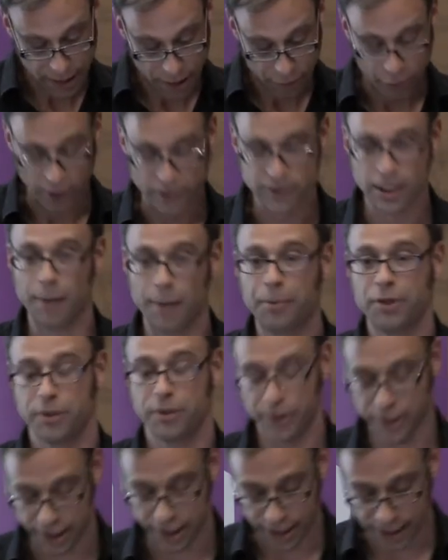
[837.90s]
For example,
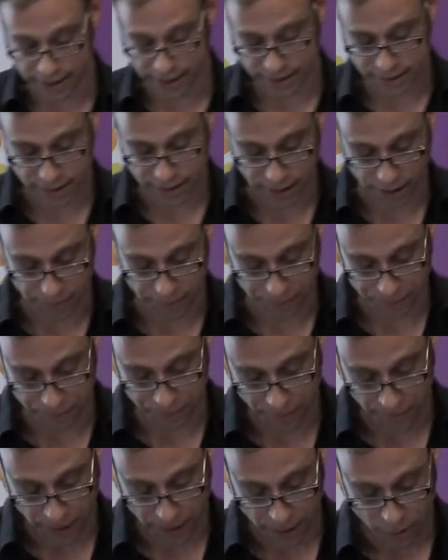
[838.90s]
when I asked
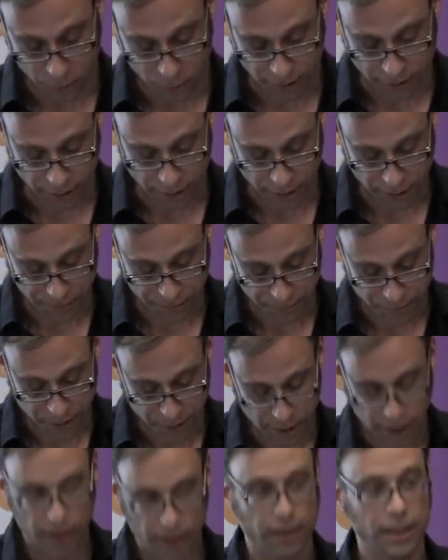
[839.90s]
whether
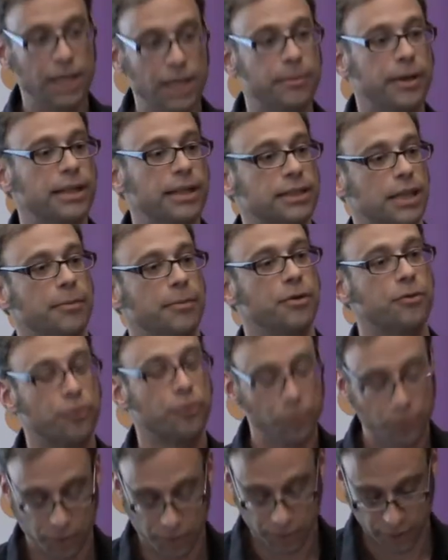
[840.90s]
emails coming
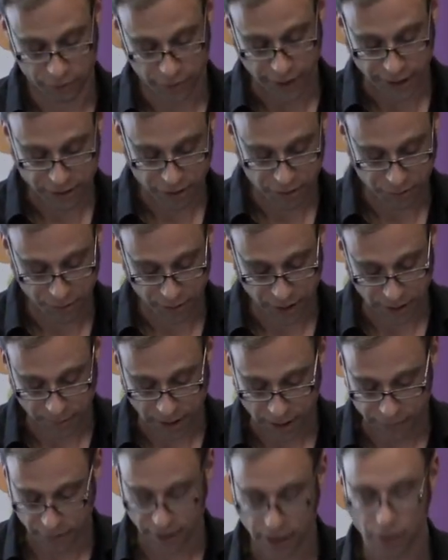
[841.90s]
through
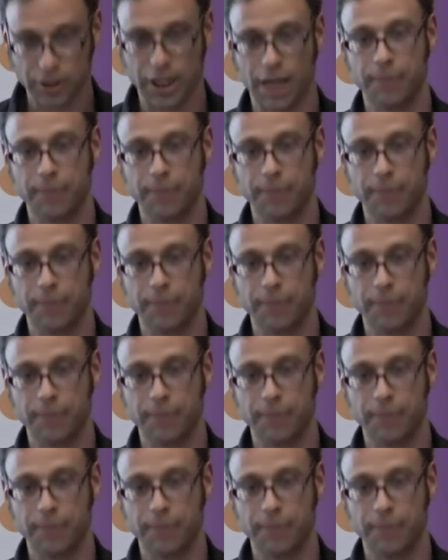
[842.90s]
WriteToThem have allowed